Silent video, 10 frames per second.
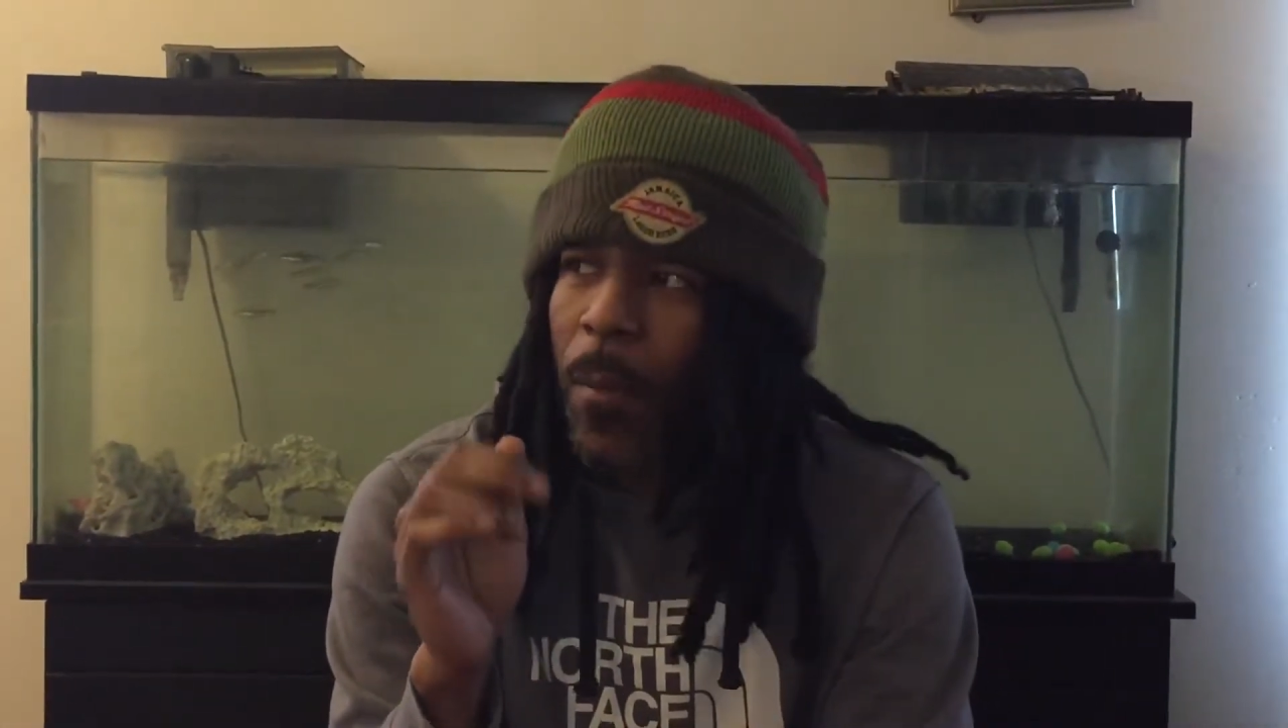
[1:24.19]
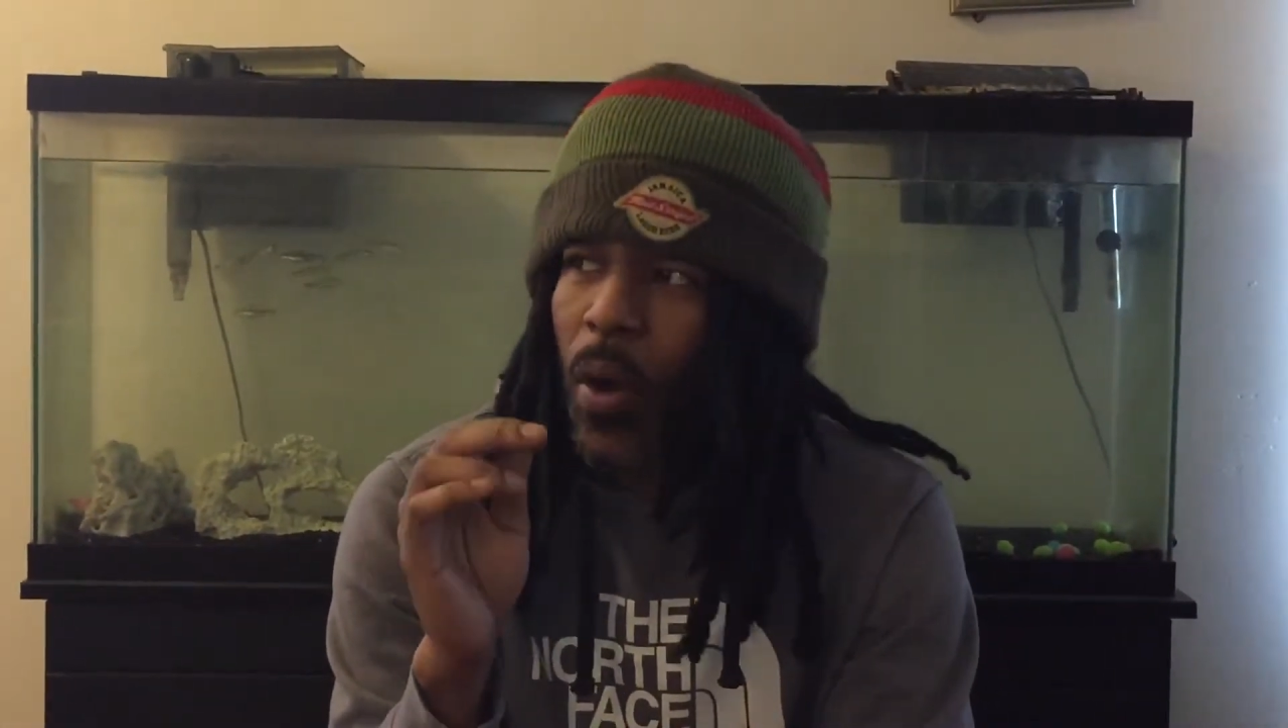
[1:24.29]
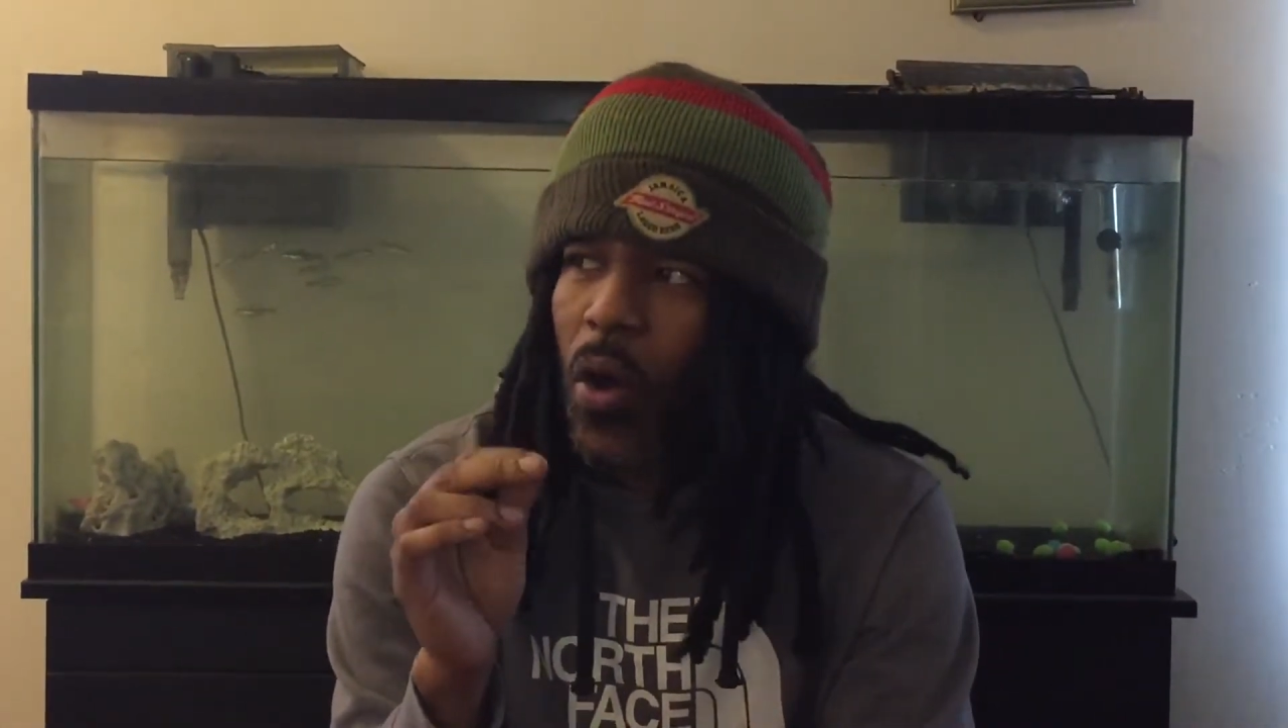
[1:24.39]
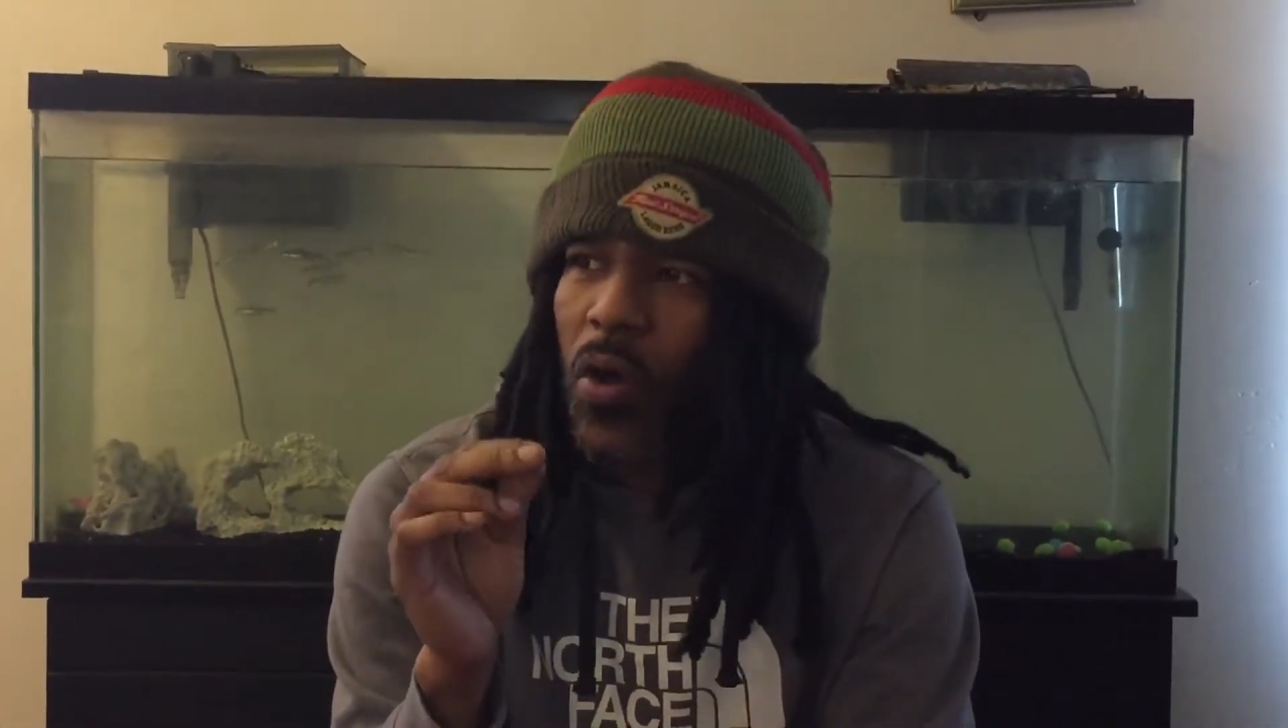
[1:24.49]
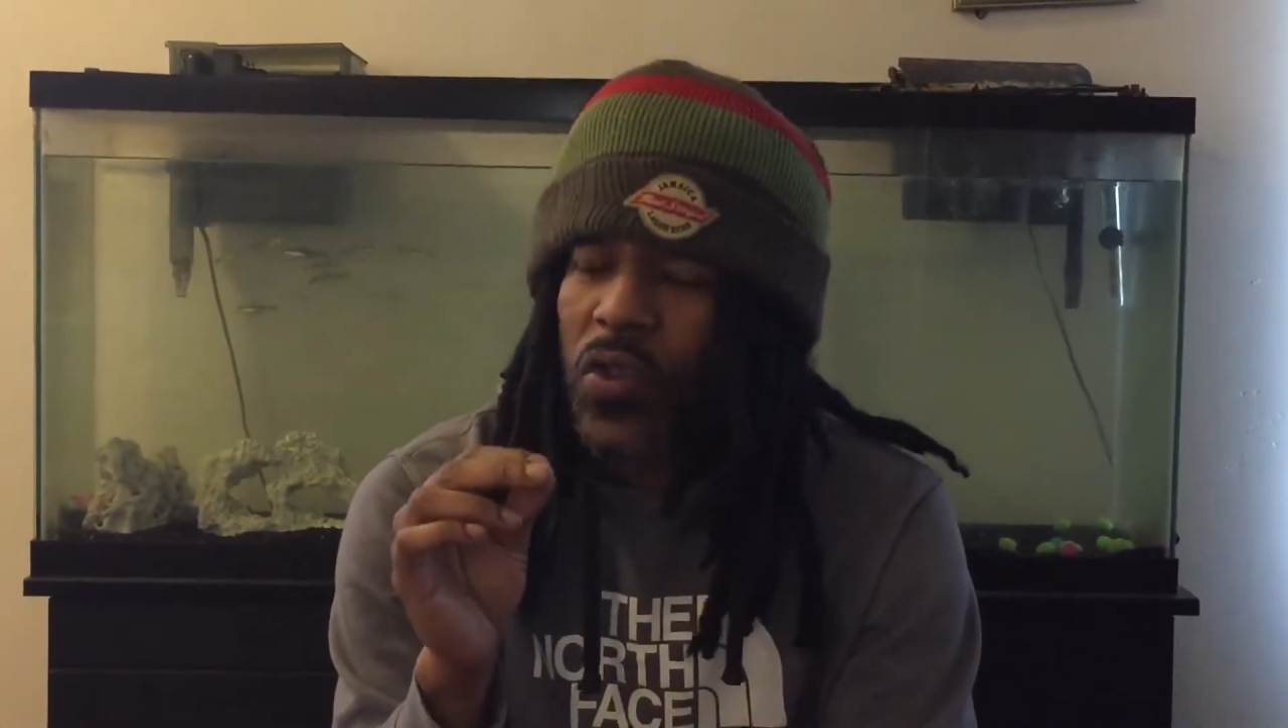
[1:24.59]

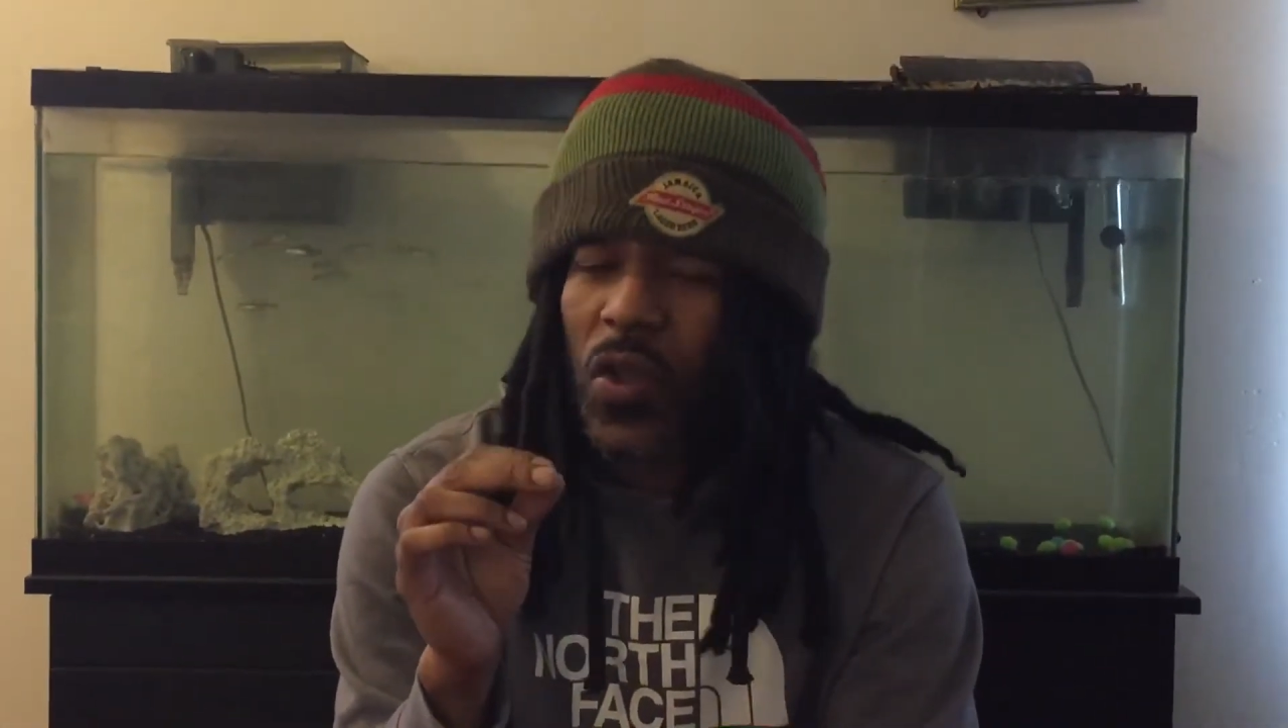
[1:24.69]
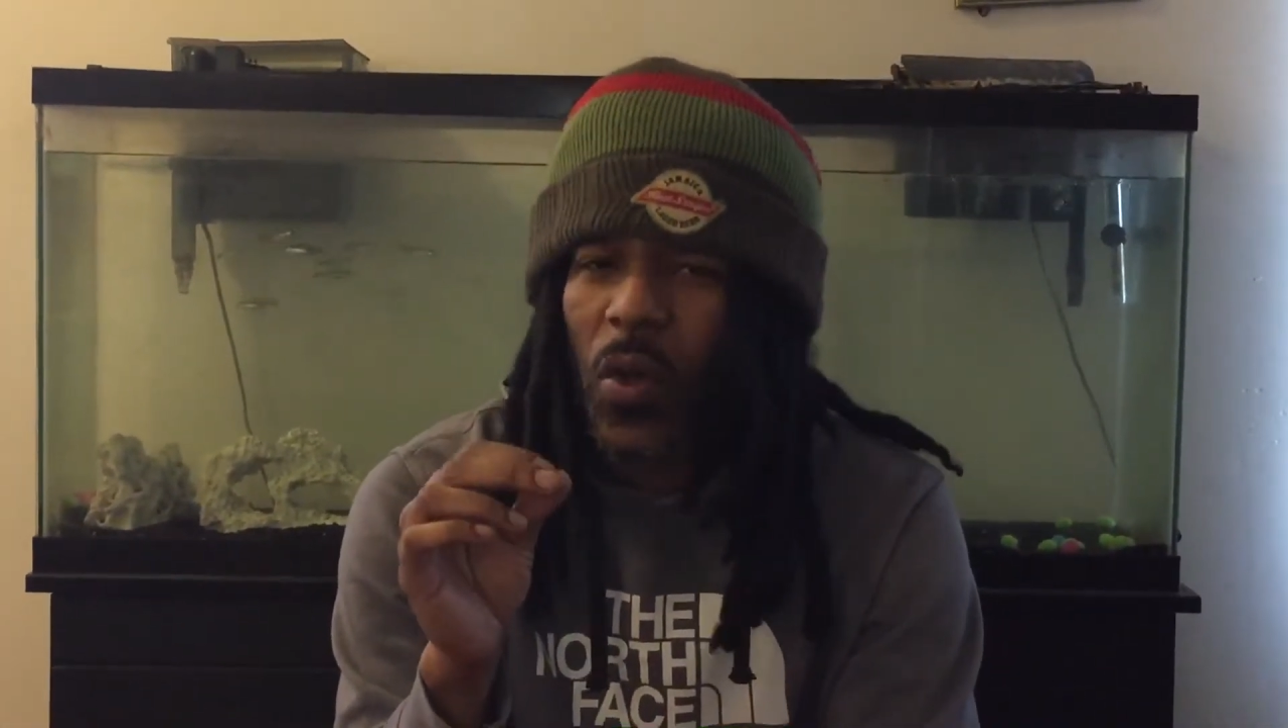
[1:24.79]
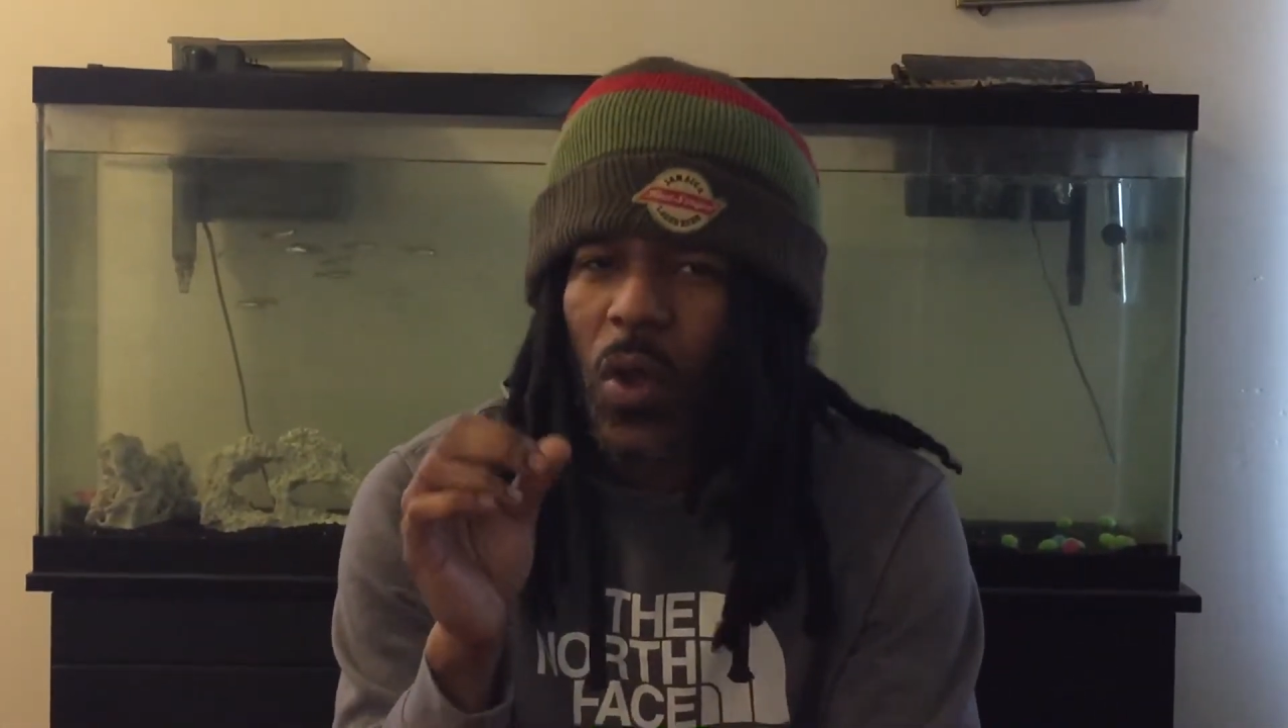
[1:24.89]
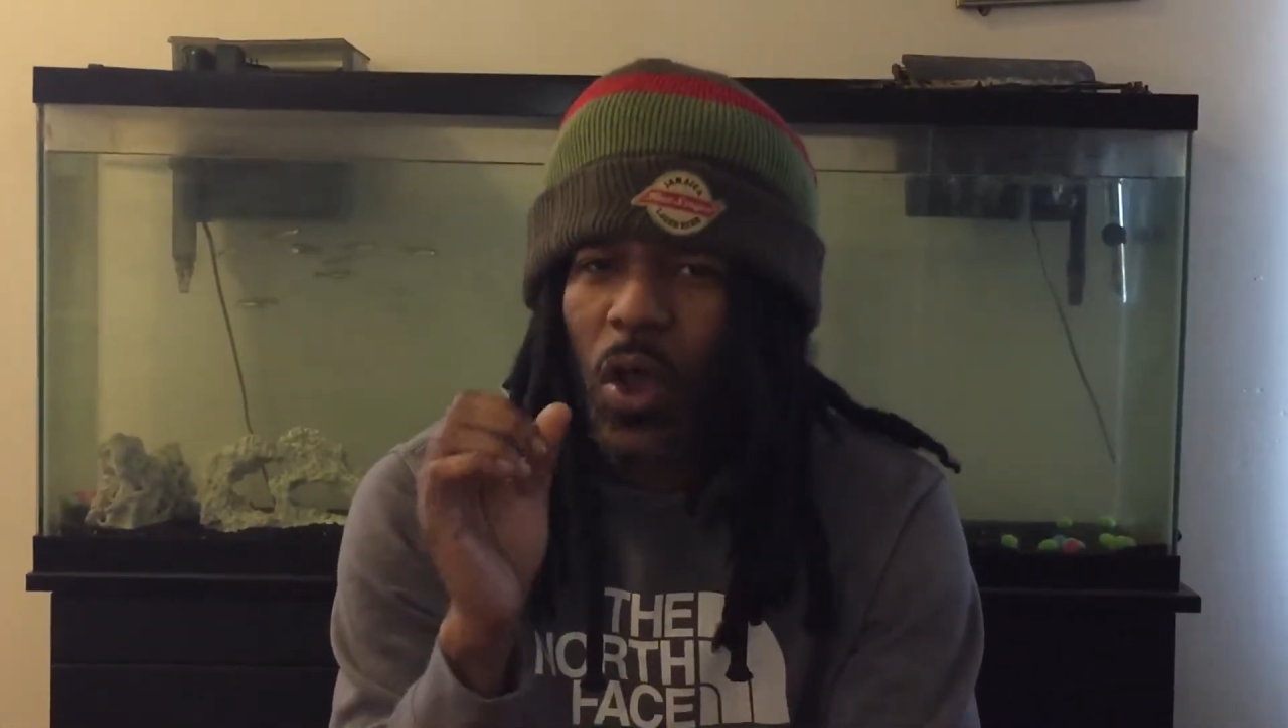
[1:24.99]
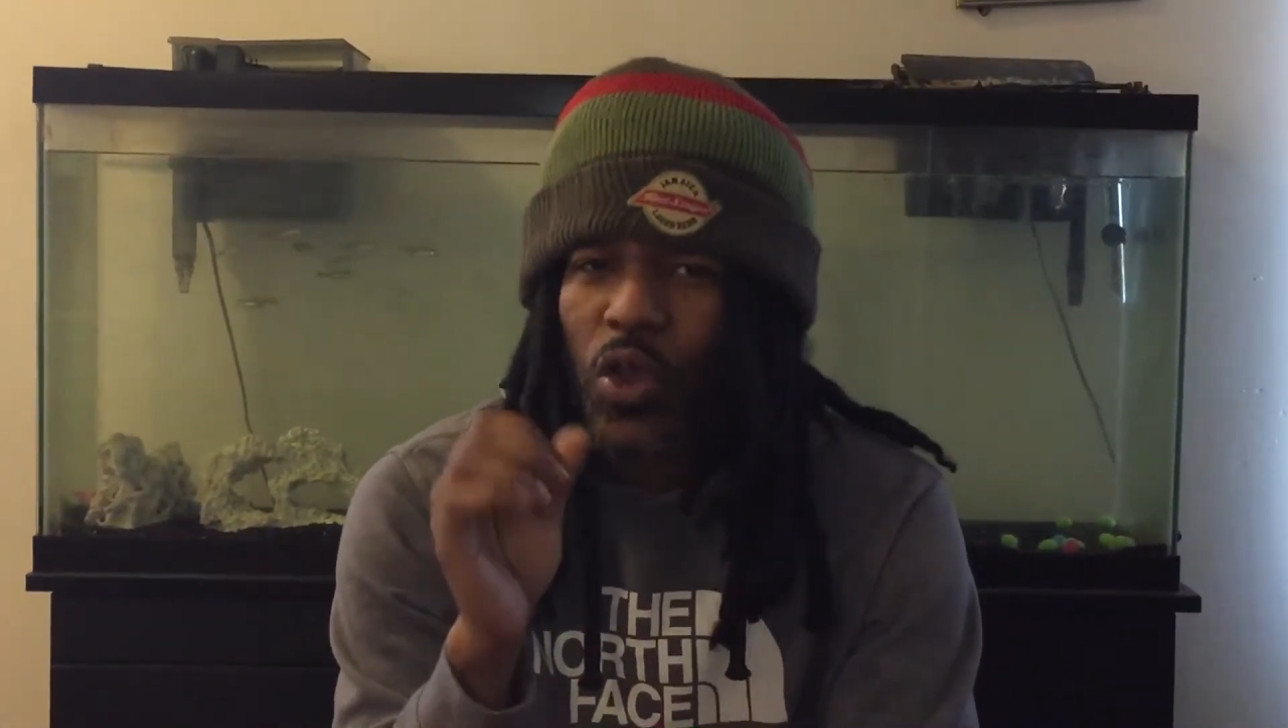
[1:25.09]
but
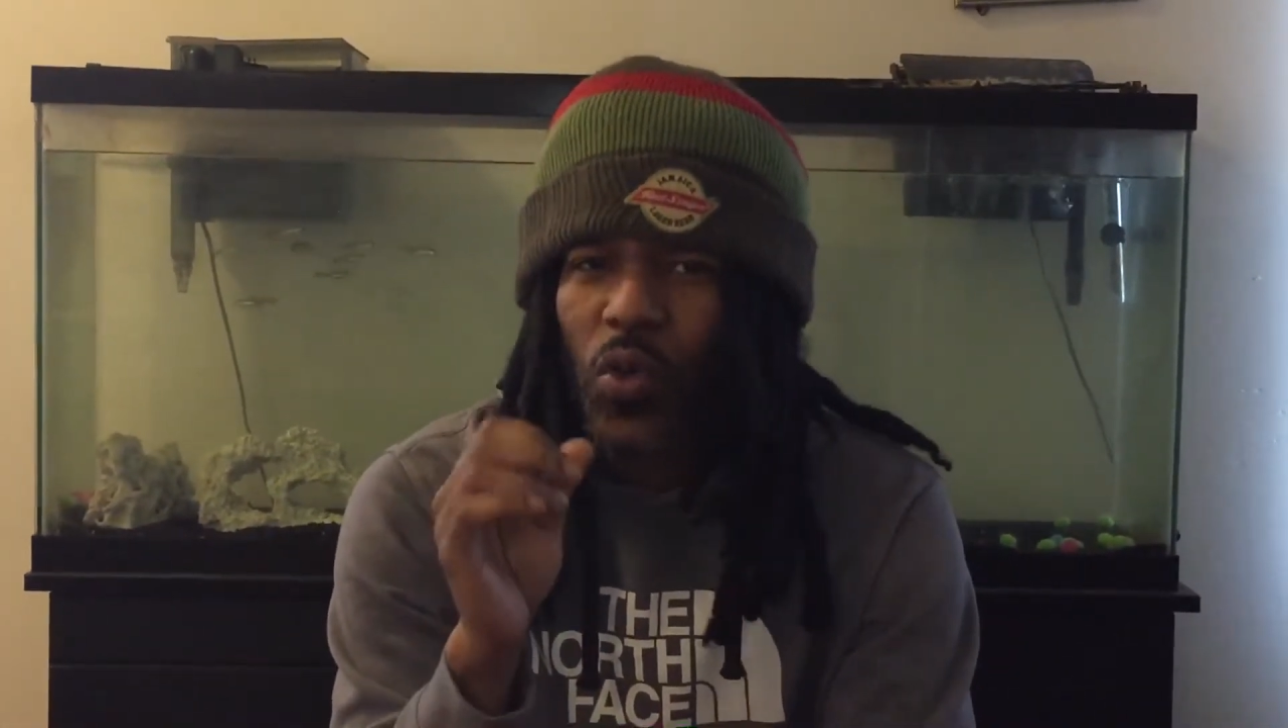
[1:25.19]
also